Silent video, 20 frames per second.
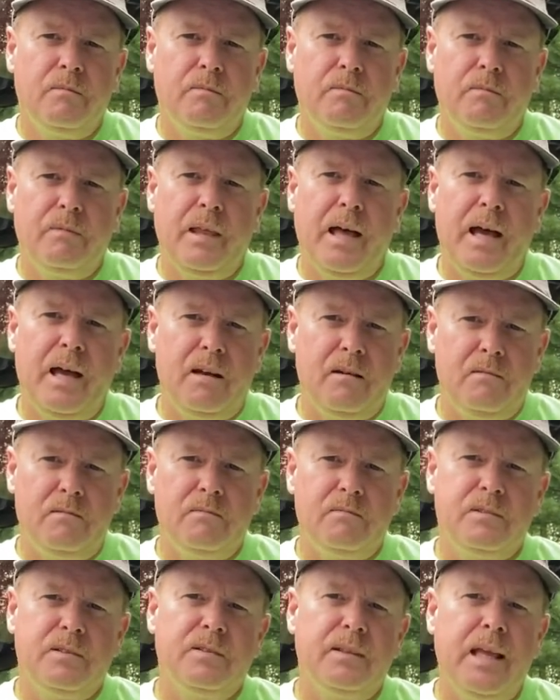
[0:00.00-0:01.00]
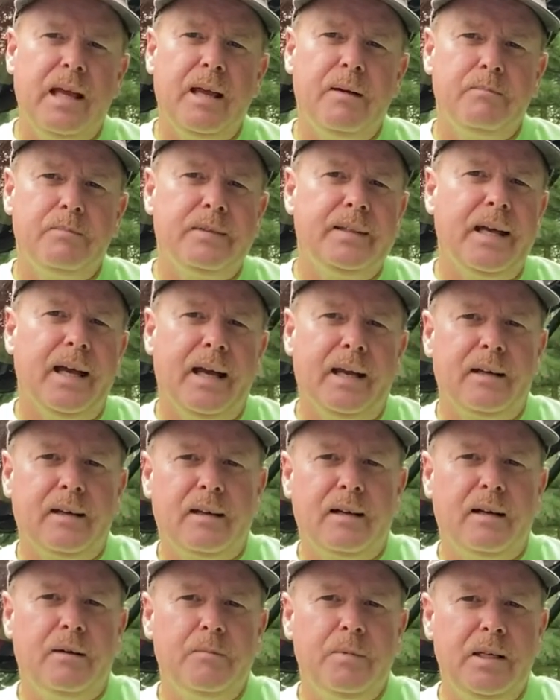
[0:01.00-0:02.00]
that stamp deck.
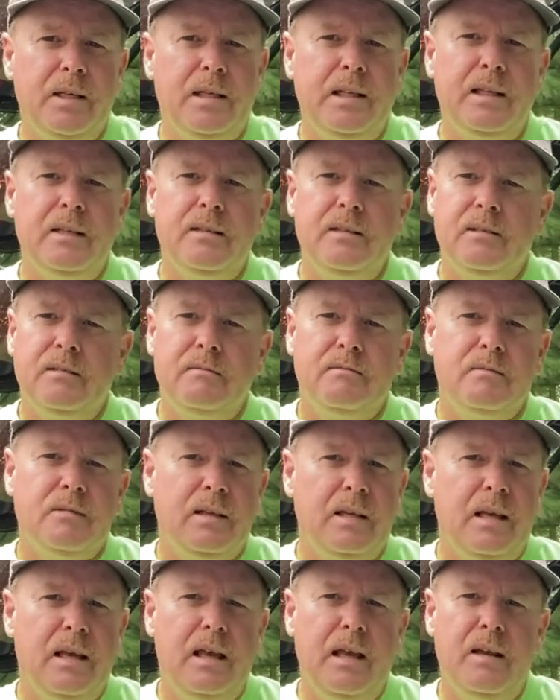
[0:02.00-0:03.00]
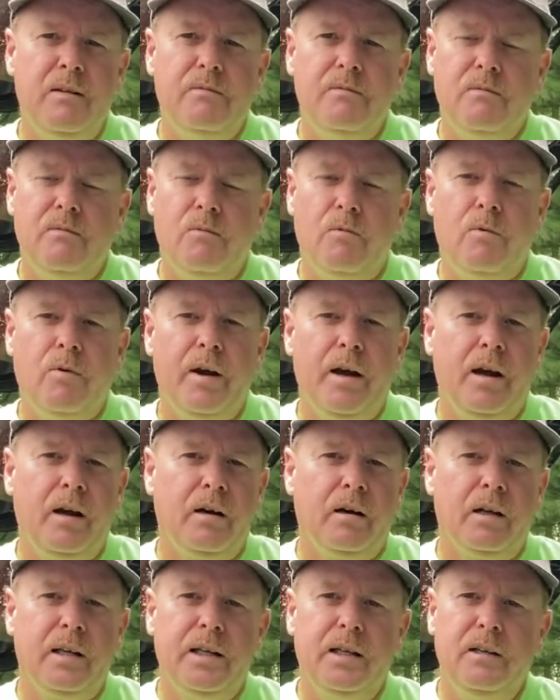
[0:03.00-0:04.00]
I mean, it
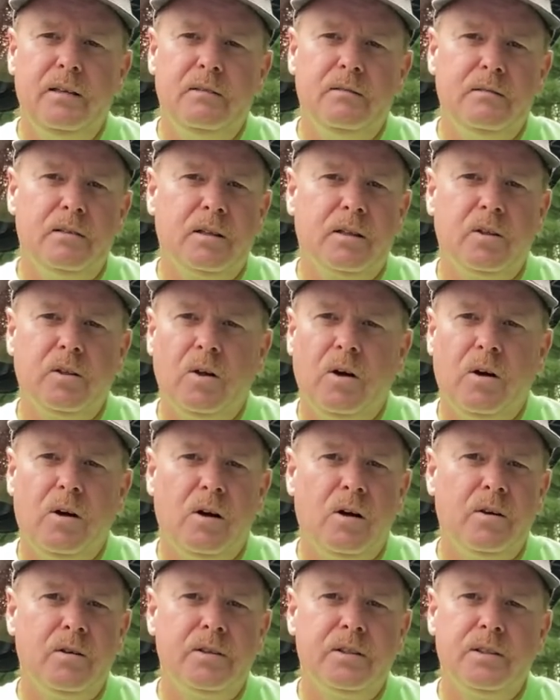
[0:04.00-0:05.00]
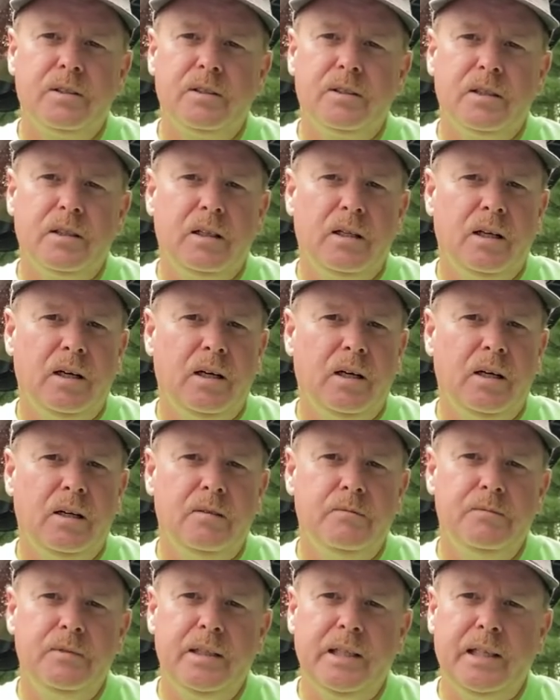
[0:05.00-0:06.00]
rarely clogged.
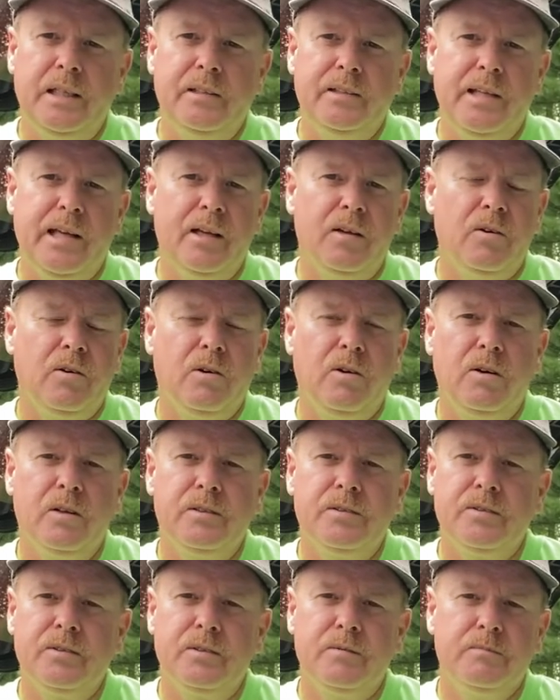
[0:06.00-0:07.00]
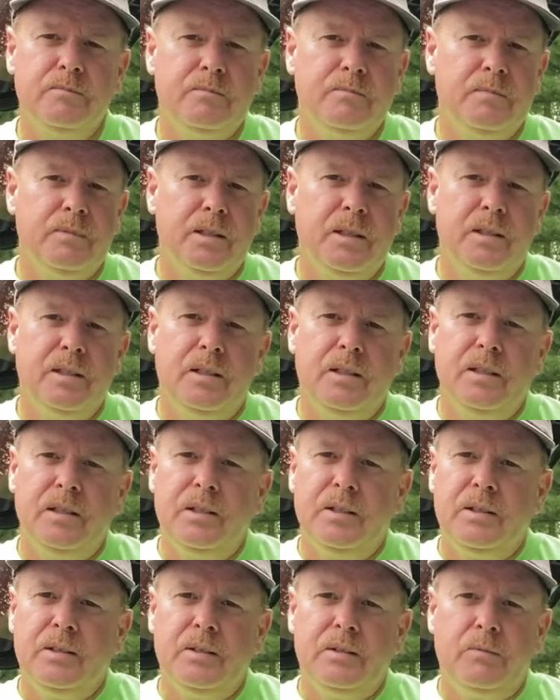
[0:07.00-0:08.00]
It could take on some
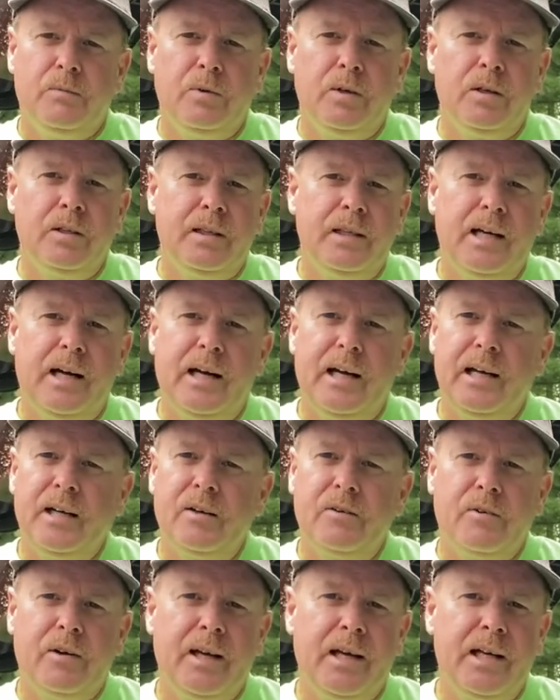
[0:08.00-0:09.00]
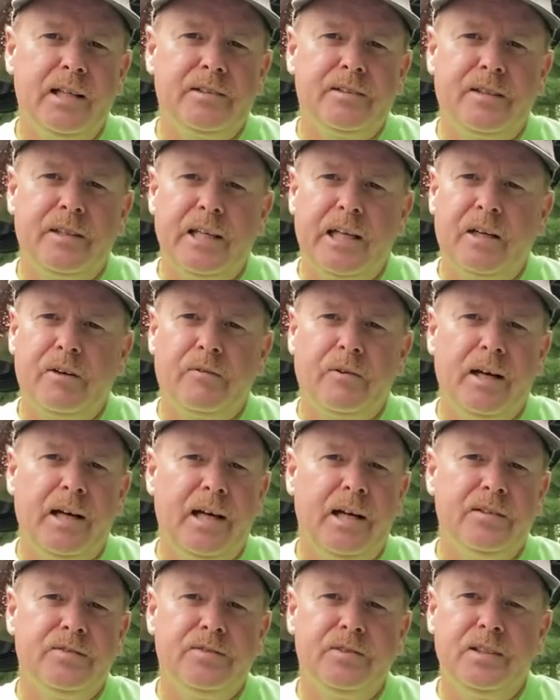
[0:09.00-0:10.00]
really high grass, thick
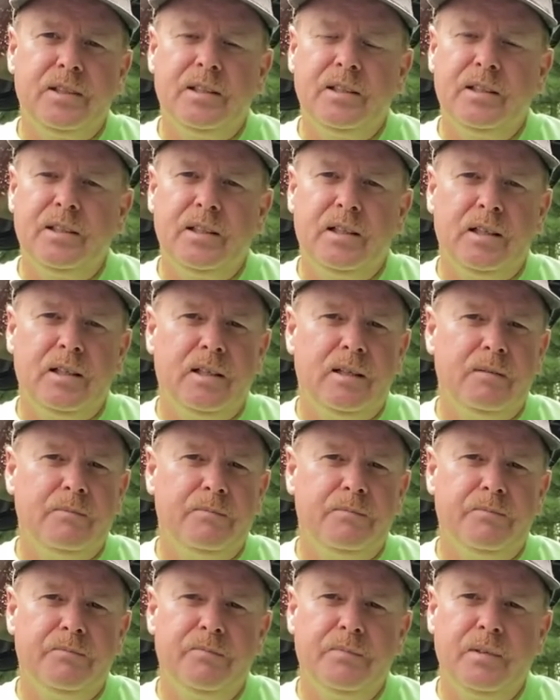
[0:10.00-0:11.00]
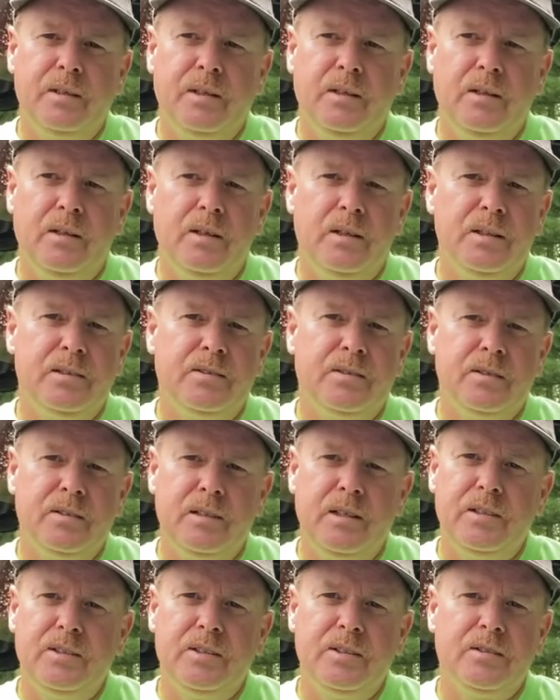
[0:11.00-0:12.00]
grass, and you know,
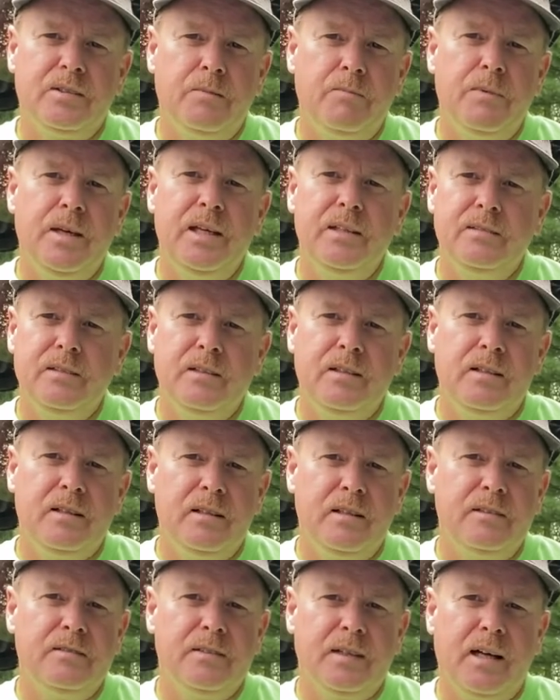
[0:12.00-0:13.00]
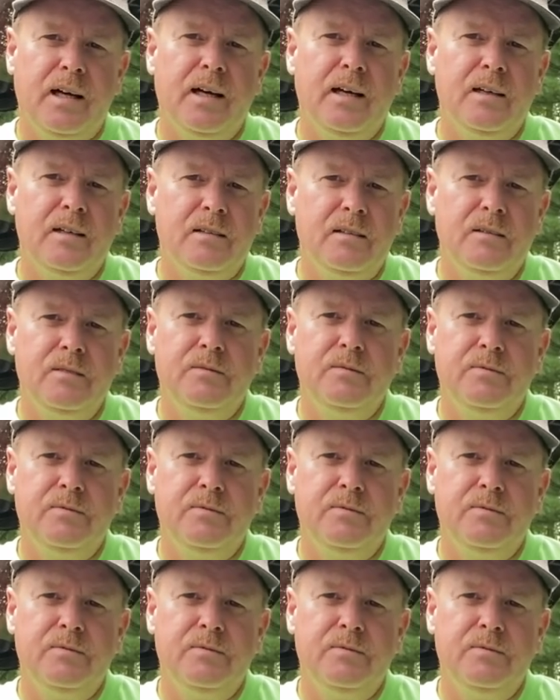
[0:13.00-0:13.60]
it's just amazing the design of